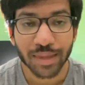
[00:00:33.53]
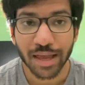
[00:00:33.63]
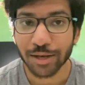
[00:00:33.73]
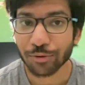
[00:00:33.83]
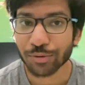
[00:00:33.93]

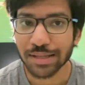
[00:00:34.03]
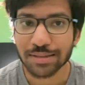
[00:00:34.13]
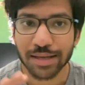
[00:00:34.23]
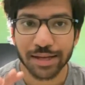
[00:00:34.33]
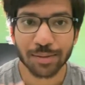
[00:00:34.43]
and you can
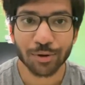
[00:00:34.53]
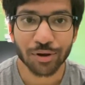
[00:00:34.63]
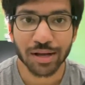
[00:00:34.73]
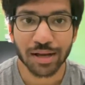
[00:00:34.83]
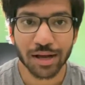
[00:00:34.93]
set up
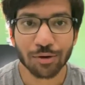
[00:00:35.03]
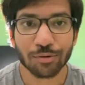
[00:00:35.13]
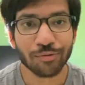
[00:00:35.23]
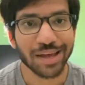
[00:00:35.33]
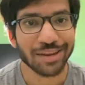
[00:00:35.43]
your
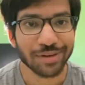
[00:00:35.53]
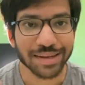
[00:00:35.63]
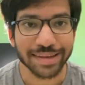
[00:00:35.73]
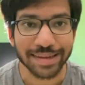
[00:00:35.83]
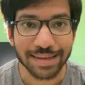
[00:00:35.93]
account
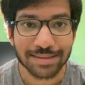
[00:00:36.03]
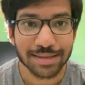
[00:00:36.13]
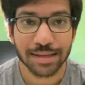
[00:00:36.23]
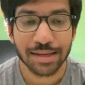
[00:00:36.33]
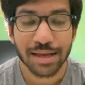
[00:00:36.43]
very
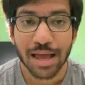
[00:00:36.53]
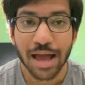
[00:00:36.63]
easily.